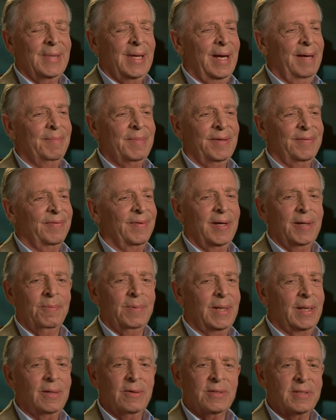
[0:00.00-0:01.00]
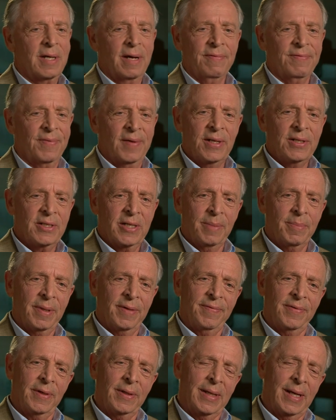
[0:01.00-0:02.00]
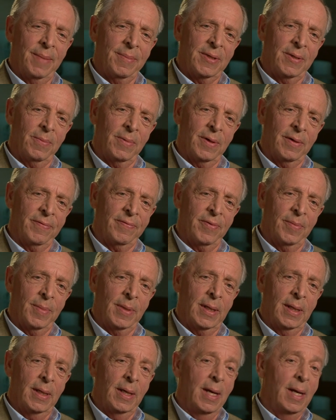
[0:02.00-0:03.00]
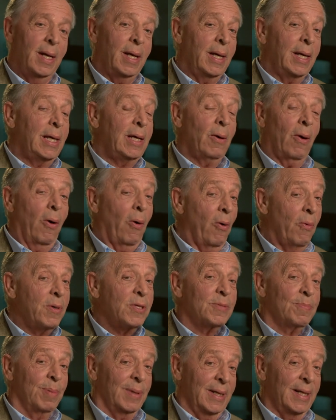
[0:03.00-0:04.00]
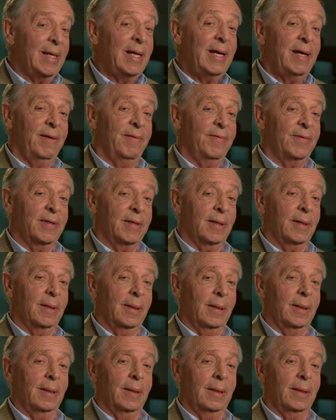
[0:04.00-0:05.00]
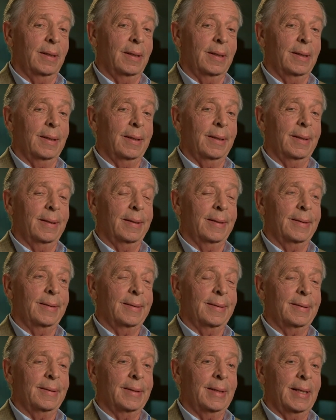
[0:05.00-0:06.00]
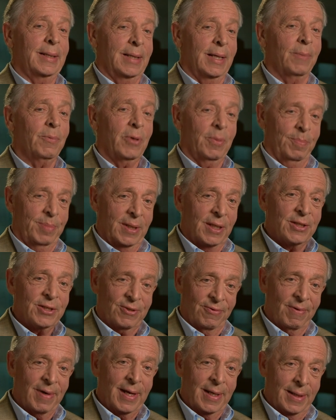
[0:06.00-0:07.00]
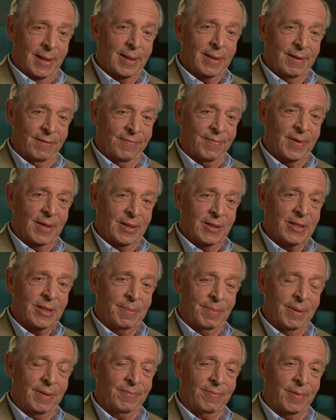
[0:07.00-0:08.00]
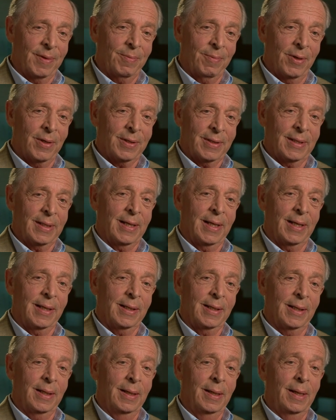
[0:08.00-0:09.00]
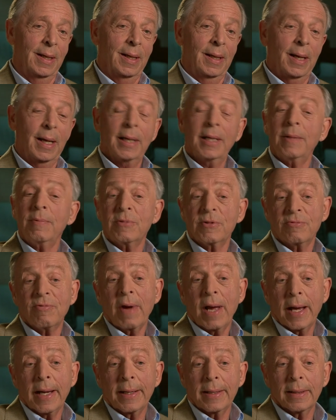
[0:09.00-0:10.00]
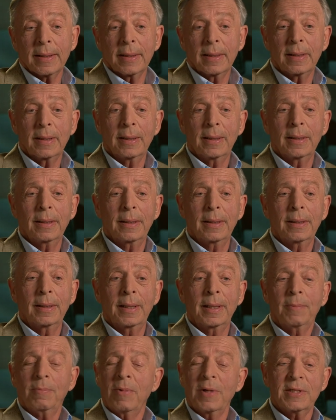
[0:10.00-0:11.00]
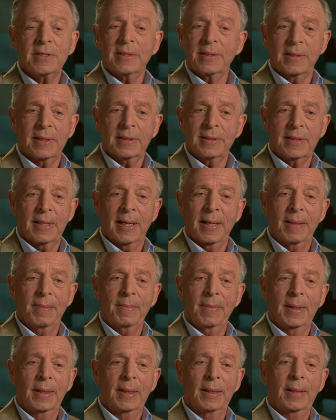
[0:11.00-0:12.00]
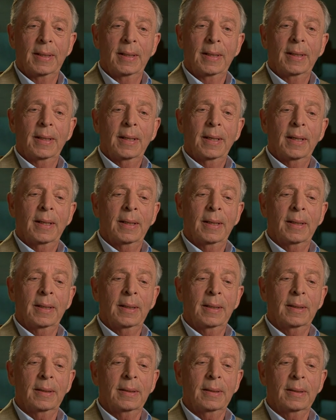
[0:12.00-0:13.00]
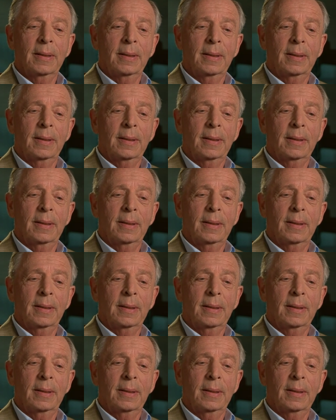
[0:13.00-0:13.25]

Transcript: I'm afraid we'd lose our friendship if you came to work for me. He always believed that there would be a strain on the friendship if we worked together. And he was right. It wasn't the same. Uh,